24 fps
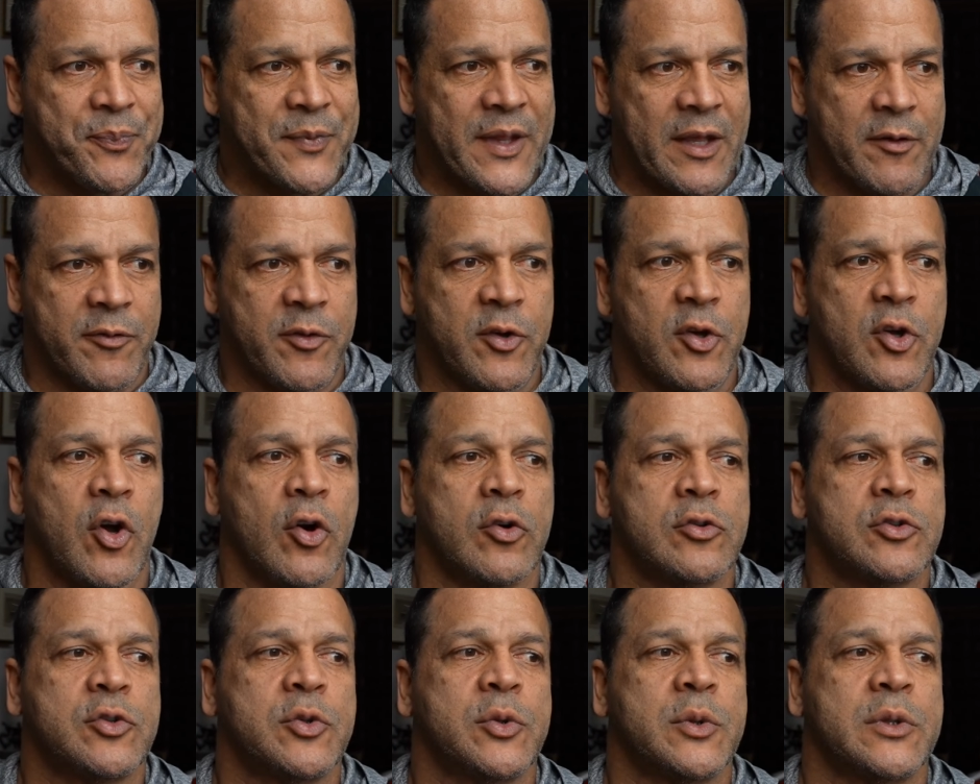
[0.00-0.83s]
If you
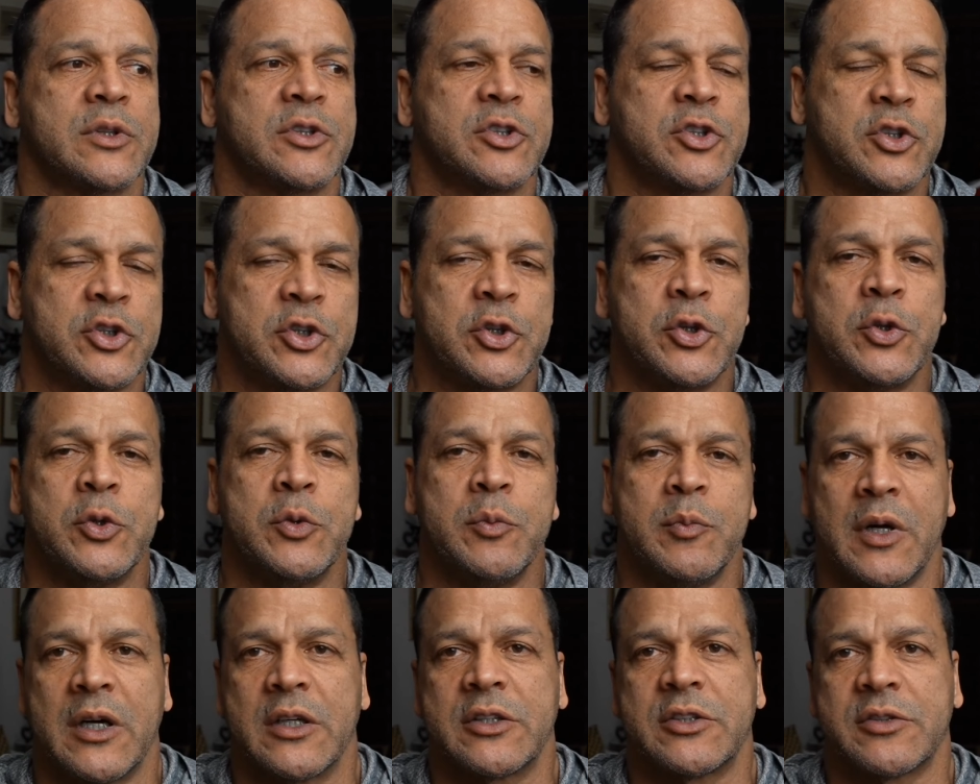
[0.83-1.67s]
go to too
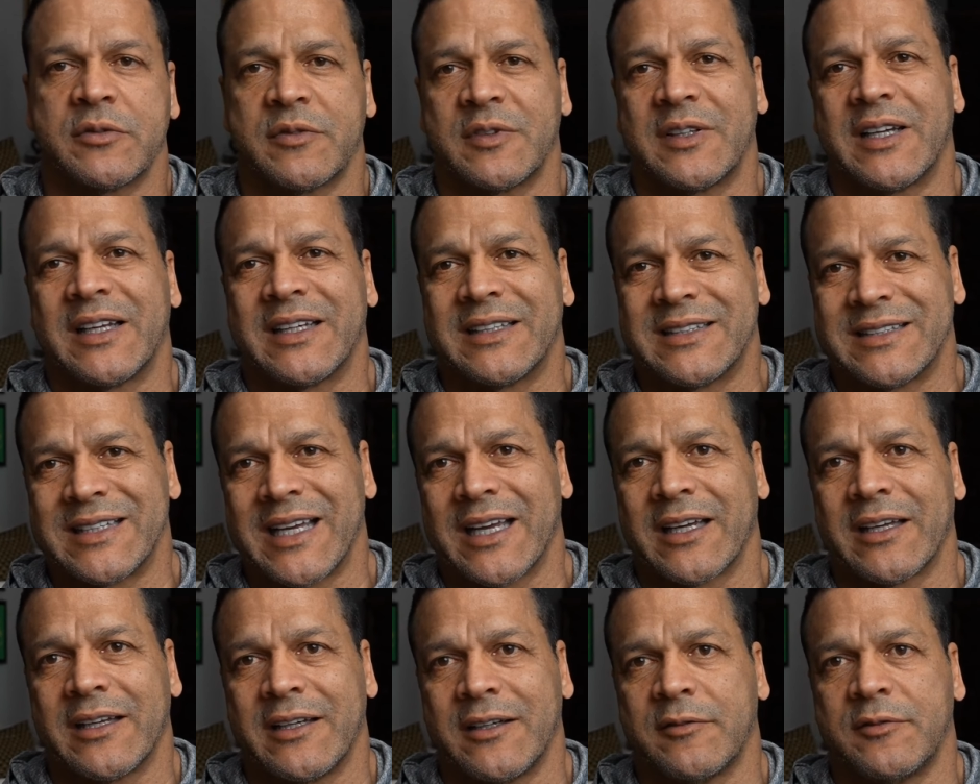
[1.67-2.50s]
much of an
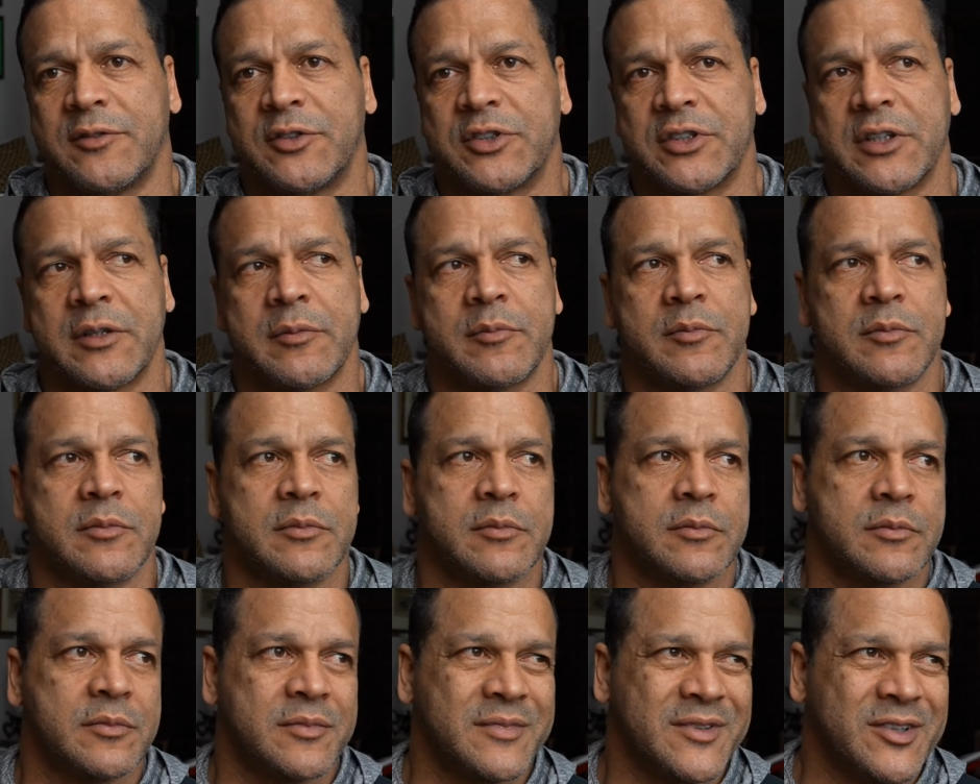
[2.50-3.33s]
executive
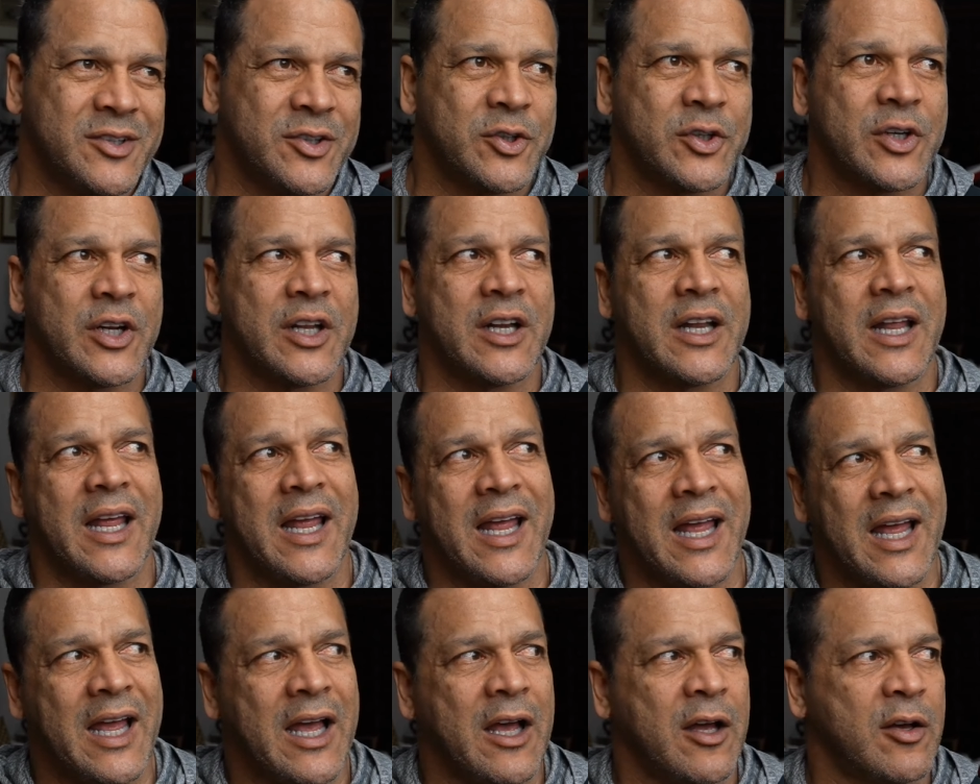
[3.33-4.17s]
gym, you're gonna
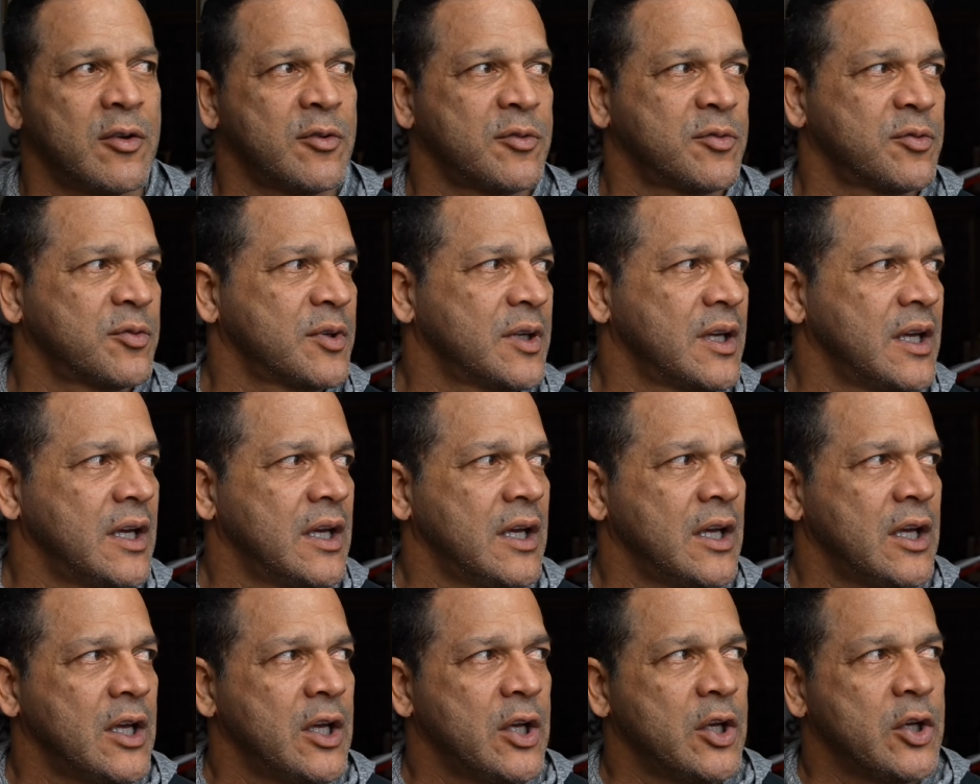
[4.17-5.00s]
have
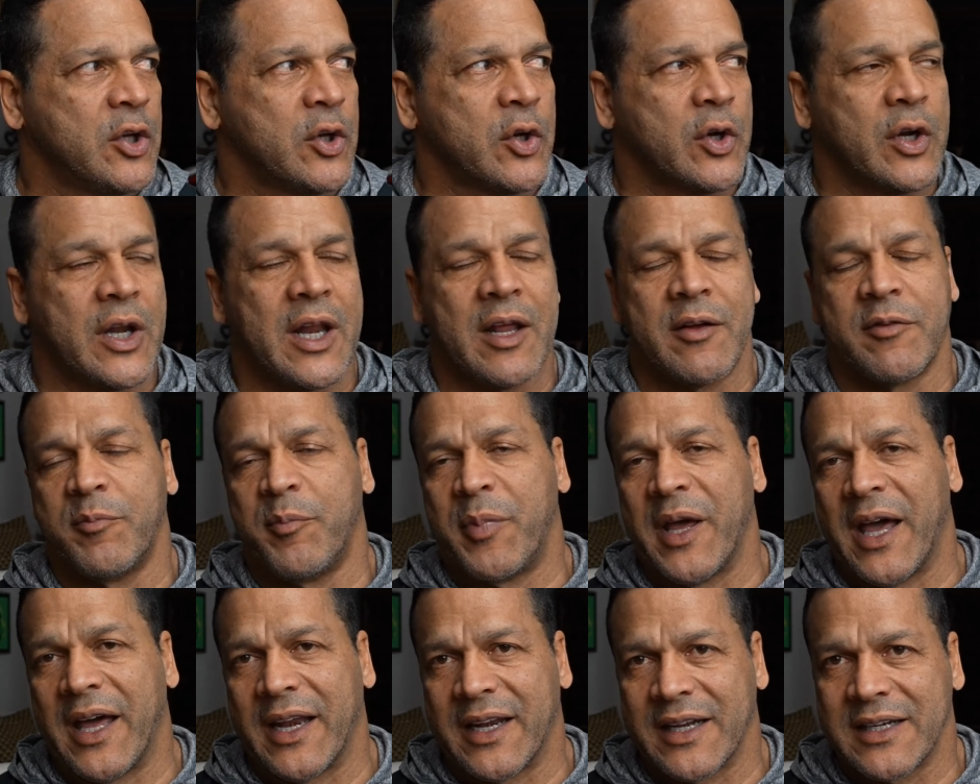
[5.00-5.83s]

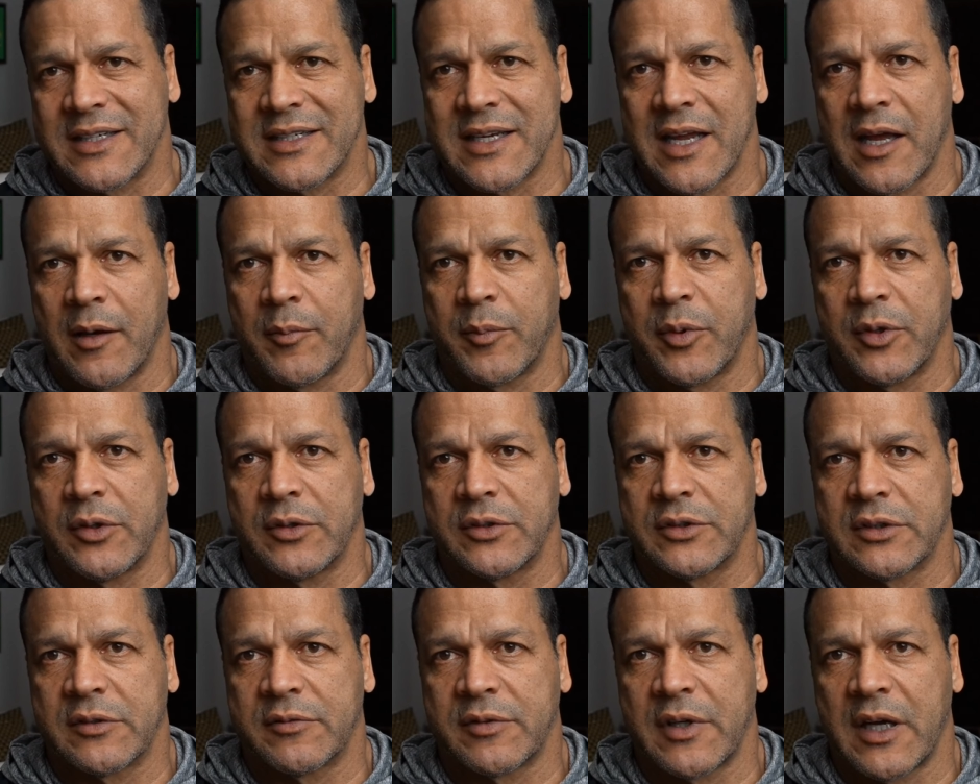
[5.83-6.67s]
bad
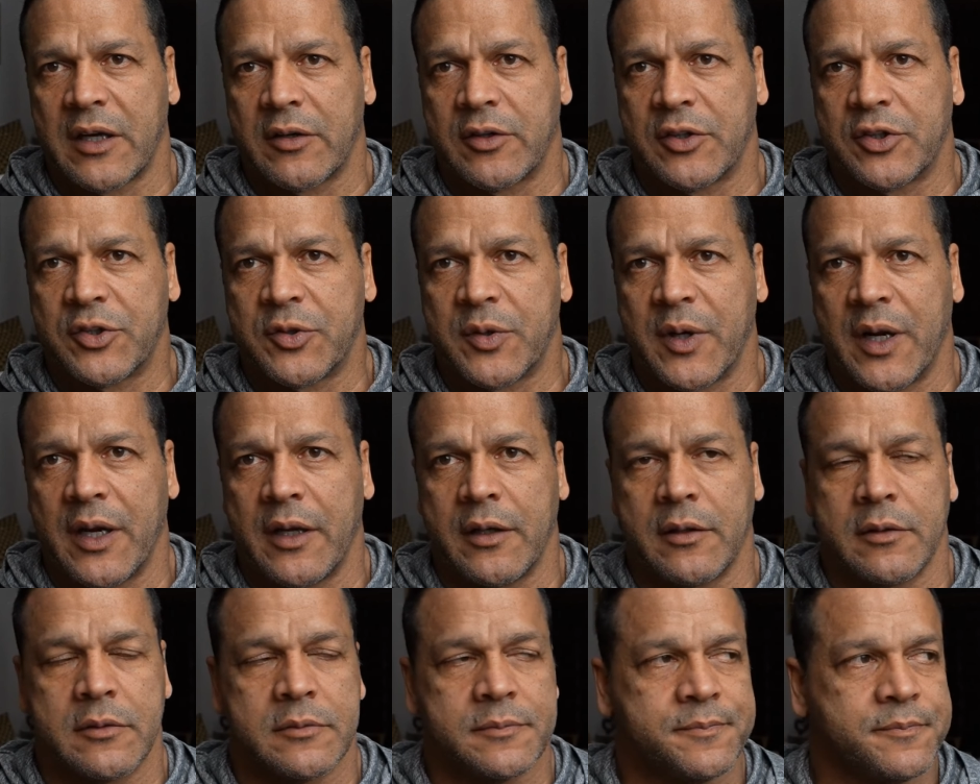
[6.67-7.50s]
examples of how to
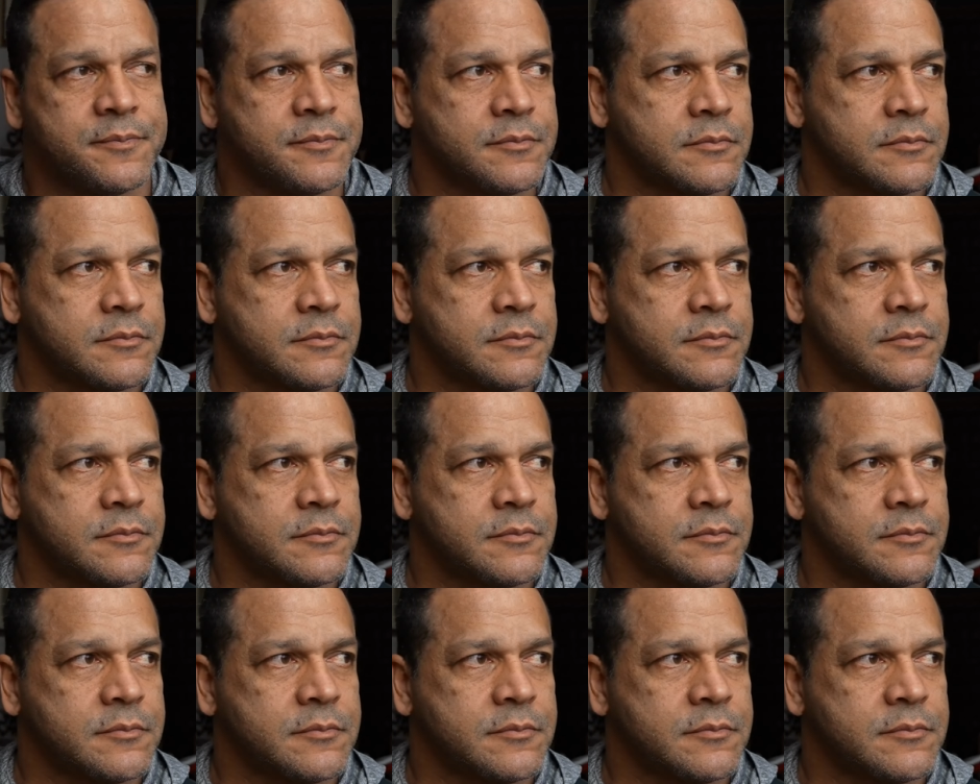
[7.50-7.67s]
train.